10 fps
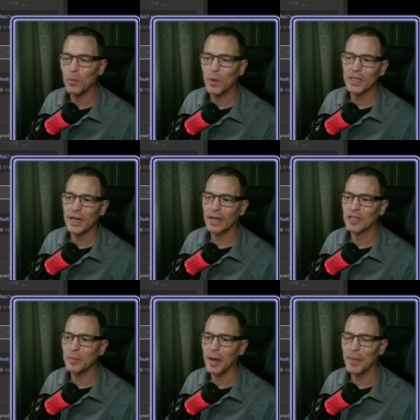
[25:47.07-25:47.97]
it wasn't
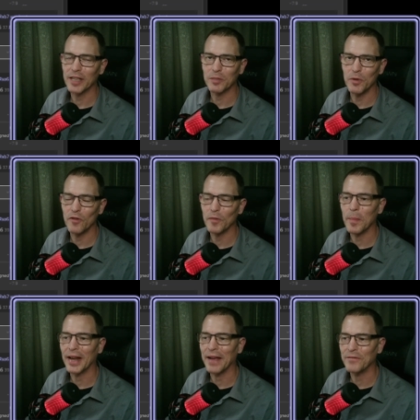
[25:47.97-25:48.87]
actually my best move,
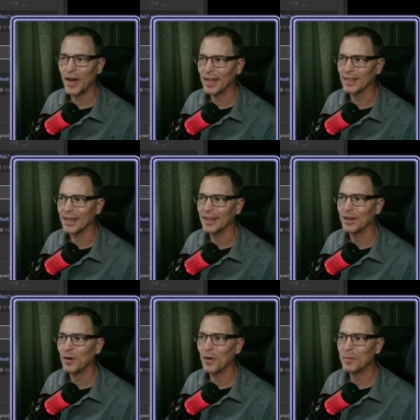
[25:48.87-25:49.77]
but I finally,
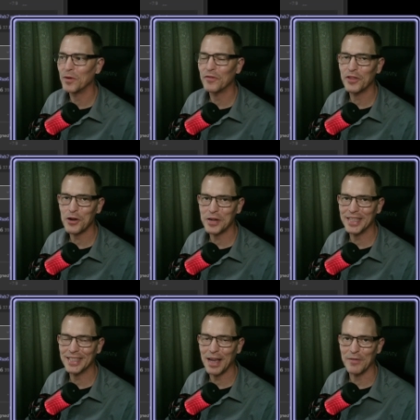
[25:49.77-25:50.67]
on move
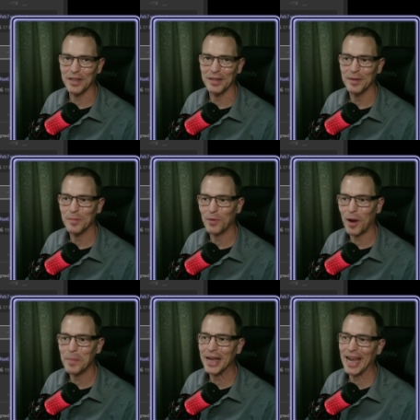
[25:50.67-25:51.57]
37
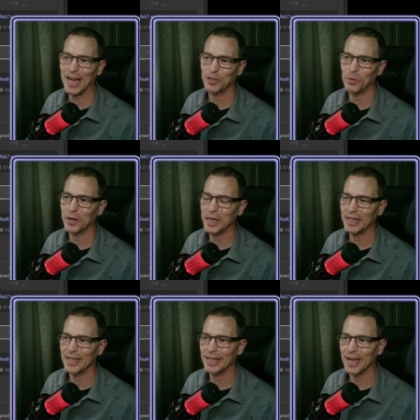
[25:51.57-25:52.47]
brought my H-Rook
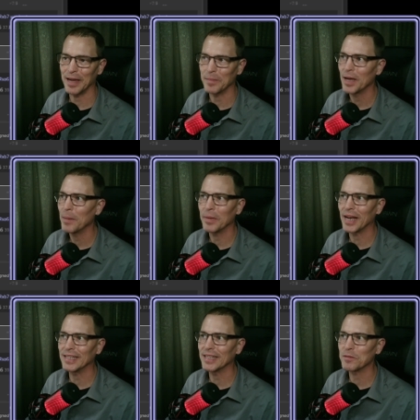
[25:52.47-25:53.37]
into the game,
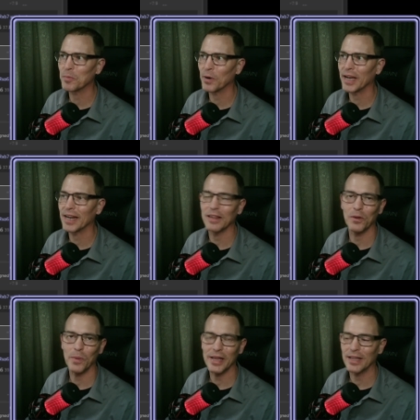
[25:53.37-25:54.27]
but I didn't bring it in
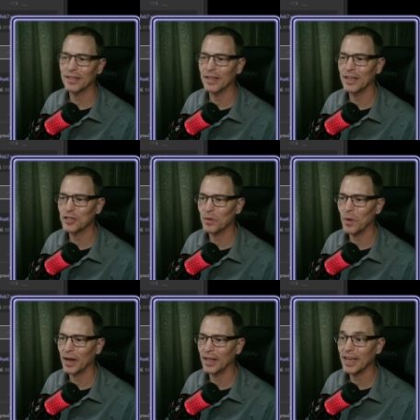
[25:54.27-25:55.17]
the way that the
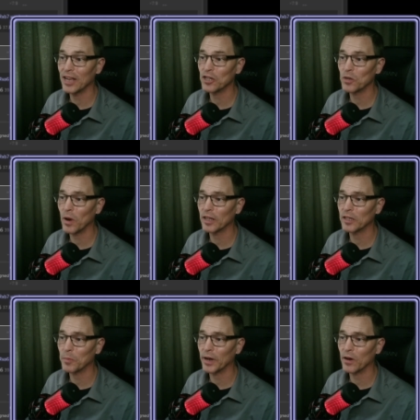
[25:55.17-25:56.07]
engine wanted. The engine
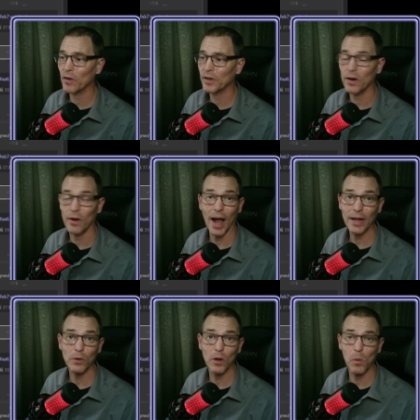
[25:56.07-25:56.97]
wanted to bring it over here.
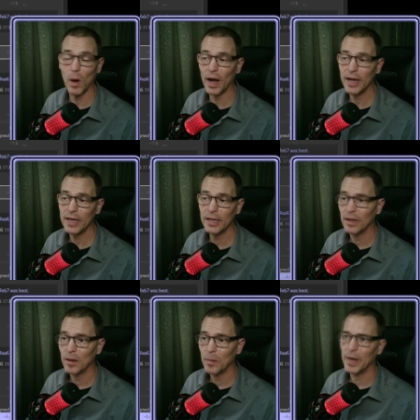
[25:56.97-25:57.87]
I don't know why,
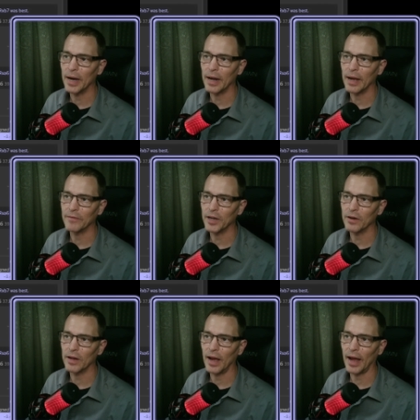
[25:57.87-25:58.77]
but I
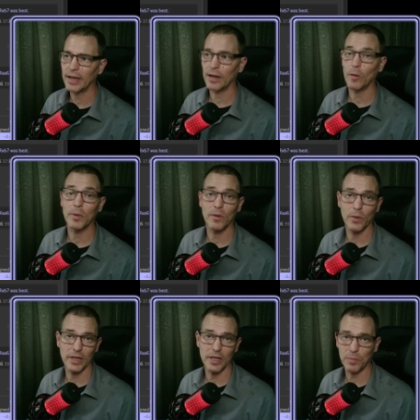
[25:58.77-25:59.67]
figured I could help
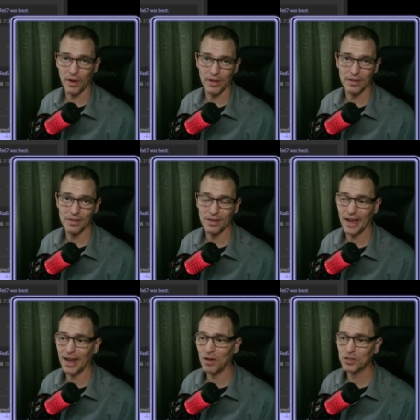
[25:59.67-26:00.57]
with these pawns.
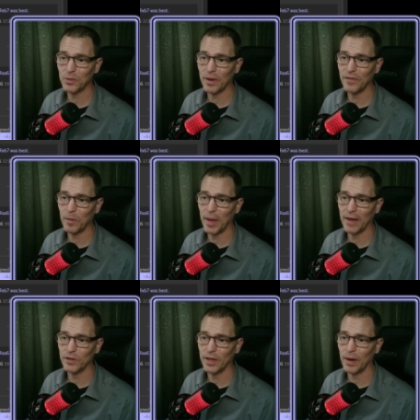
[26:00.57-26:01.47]
And also I felt
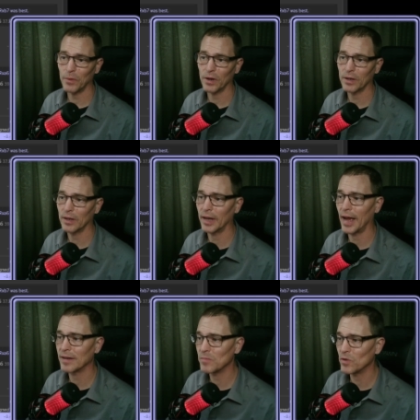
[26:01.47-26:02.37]
bad for that rook. It
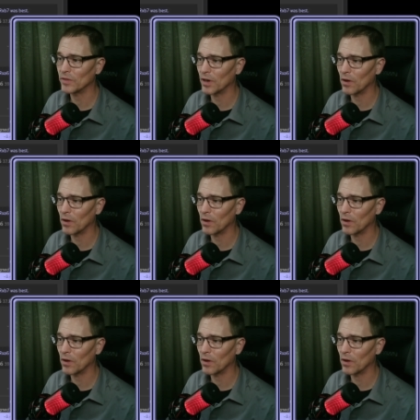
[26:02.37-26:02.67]
hadn't moved